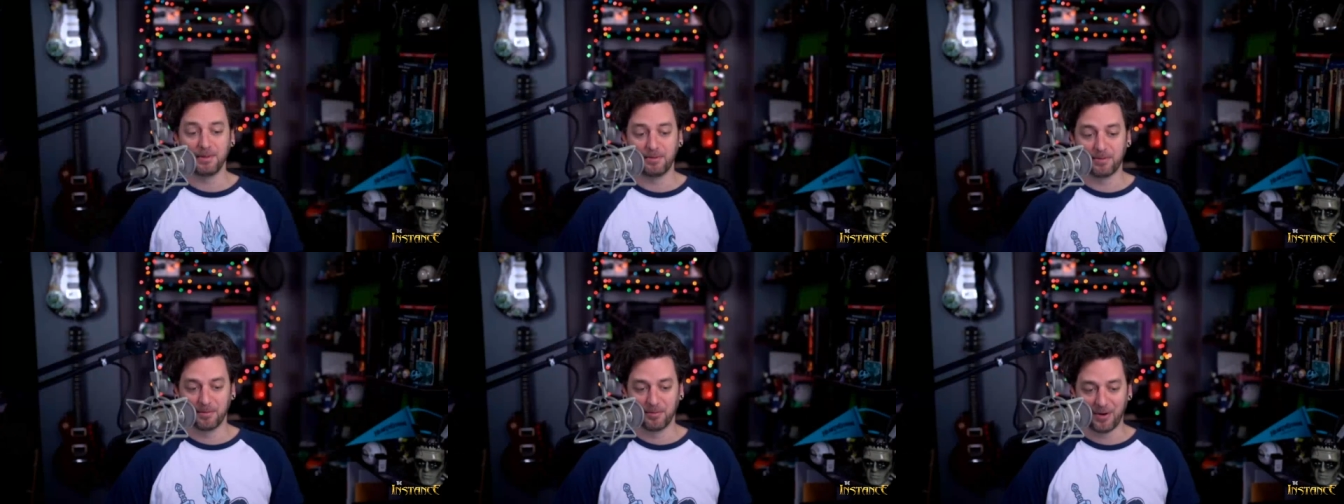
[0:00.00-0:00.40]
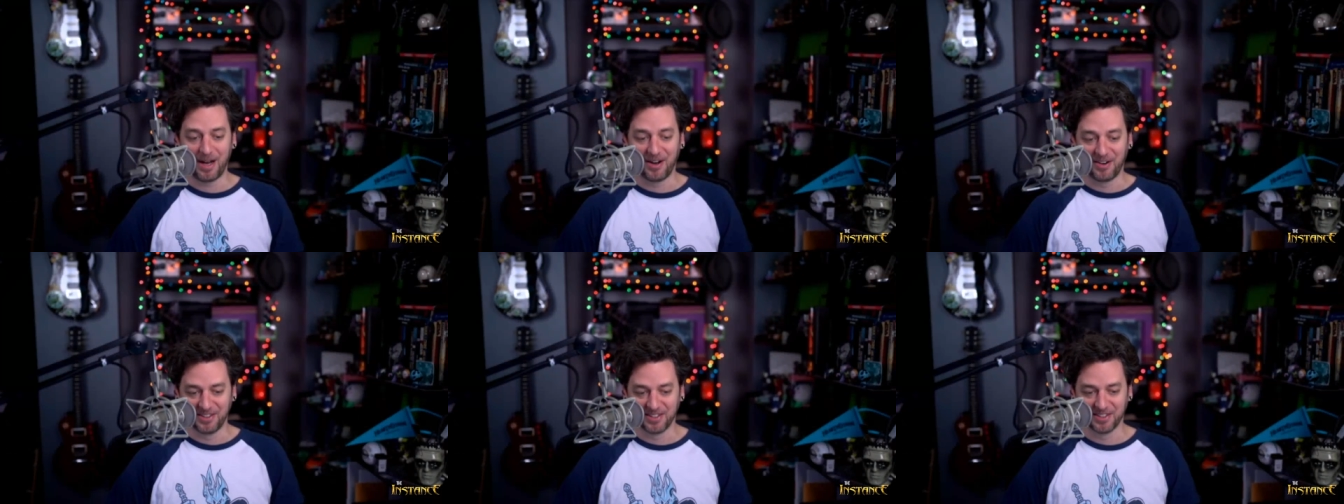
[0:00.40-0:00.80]
be from
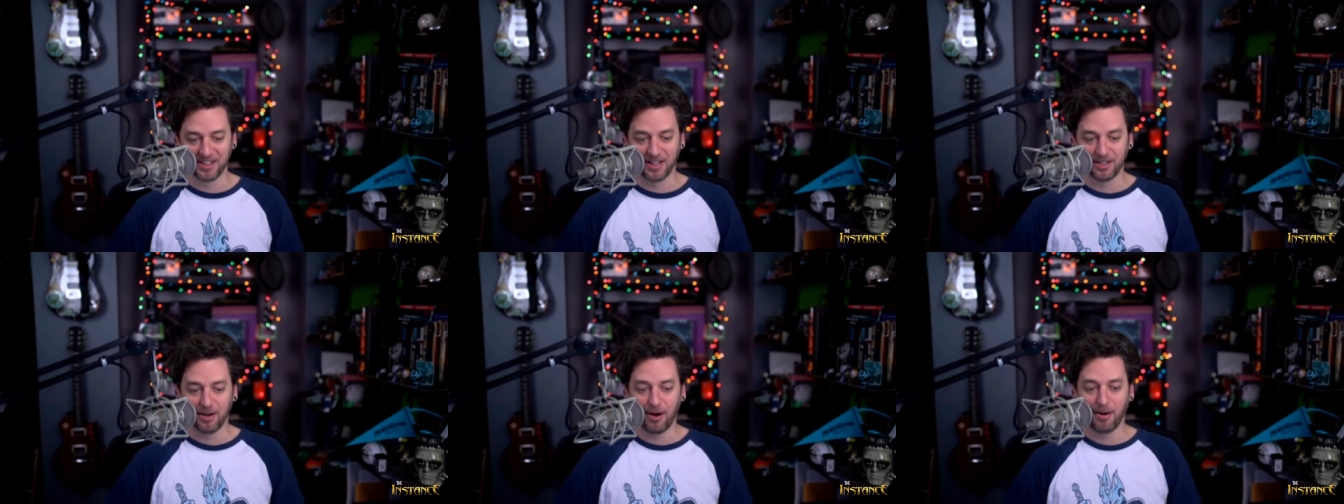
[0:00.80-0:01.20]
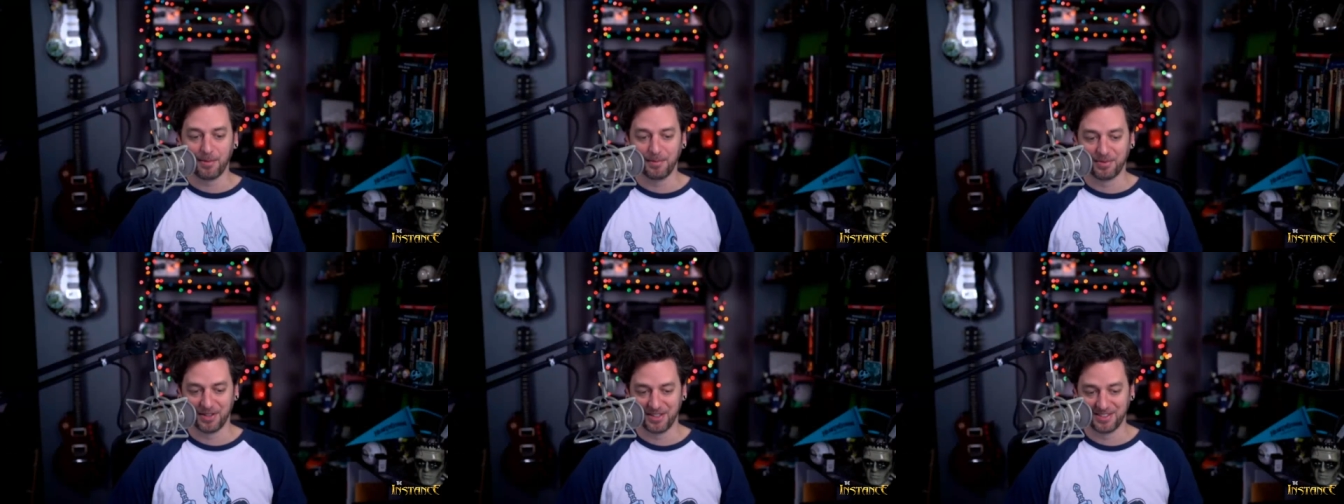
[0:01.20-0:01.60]
WoW," and they're like, "No, I've
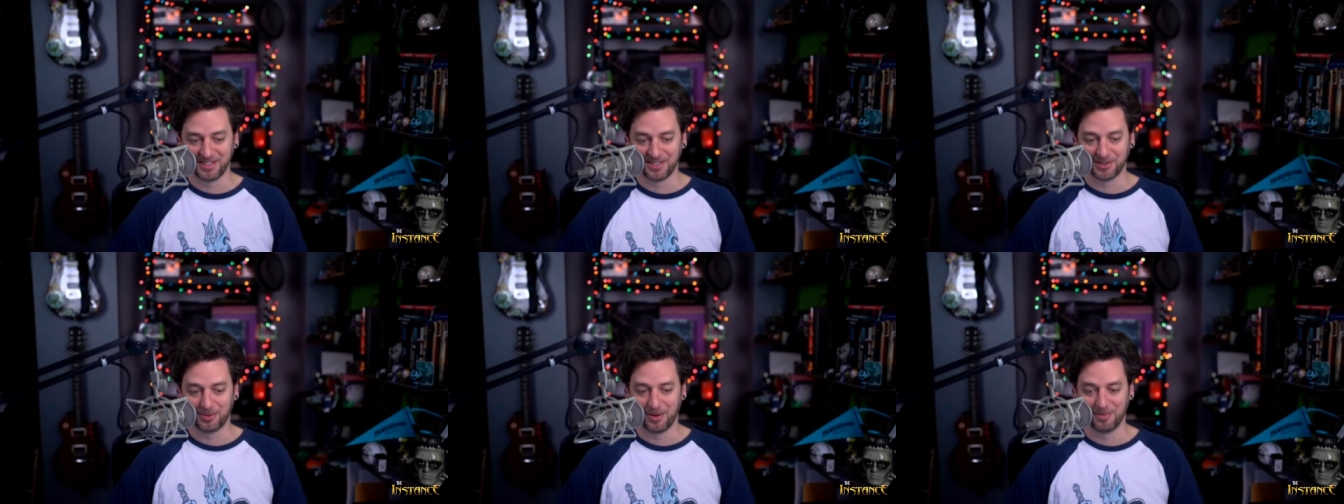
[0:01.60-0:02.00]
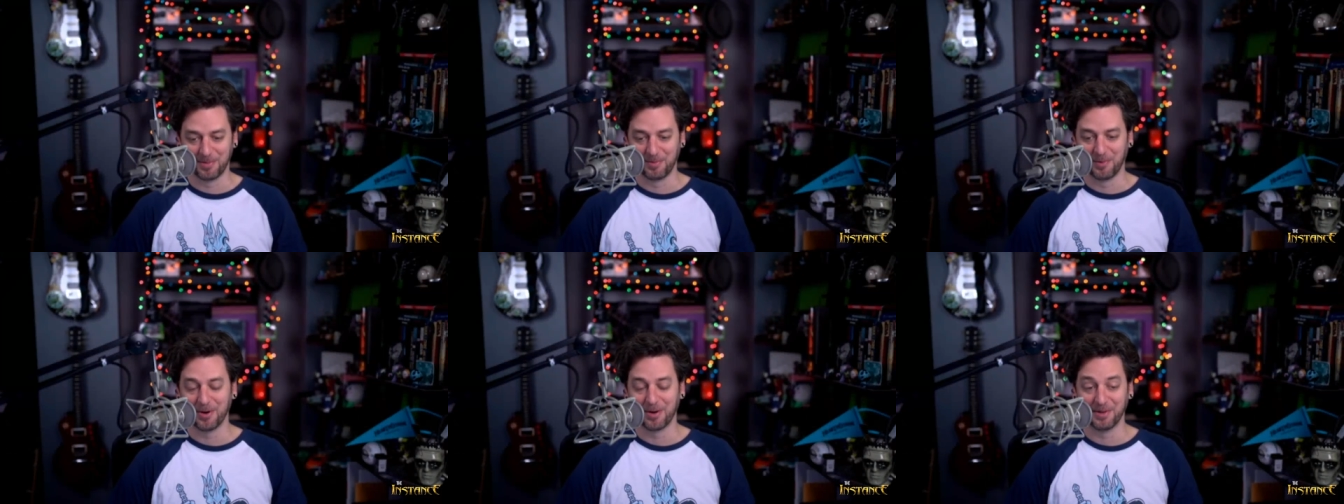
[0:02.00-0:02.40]
been playing since from
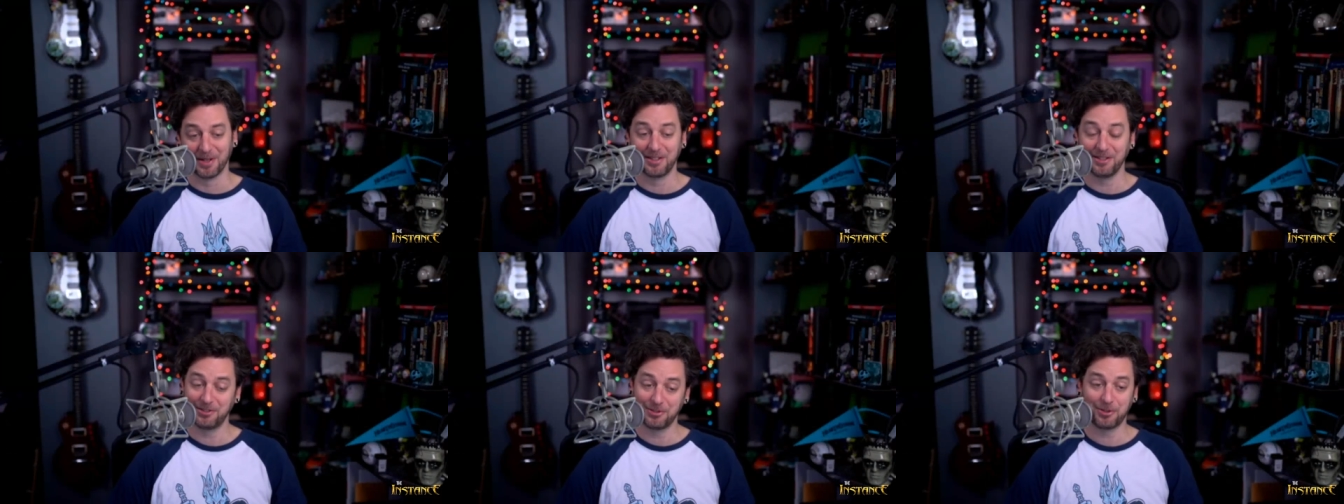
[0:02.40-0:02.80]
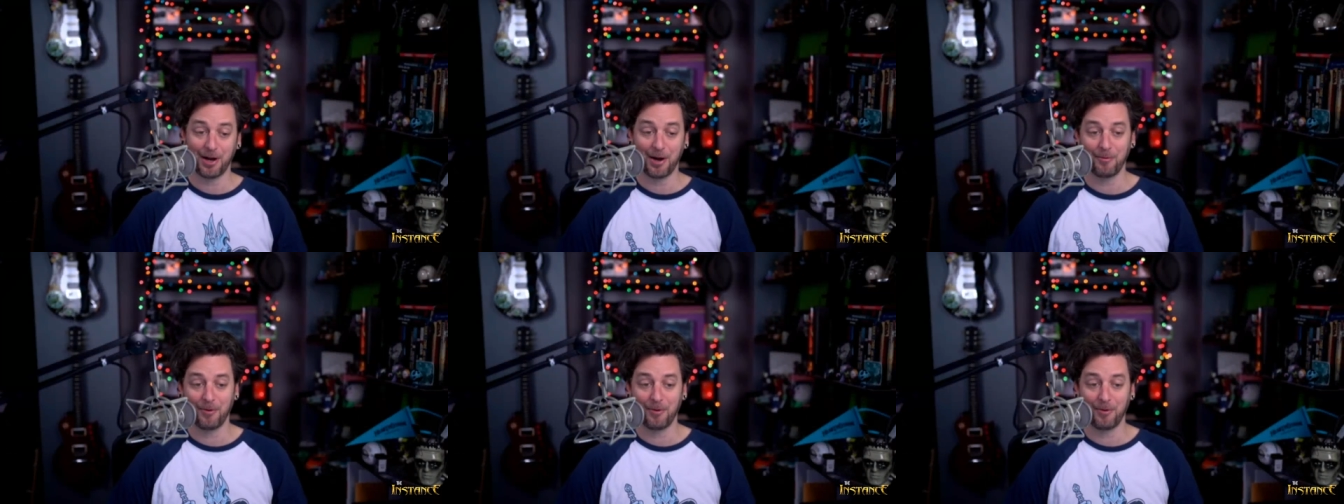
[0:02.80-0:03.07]
before." I'm like, "You should try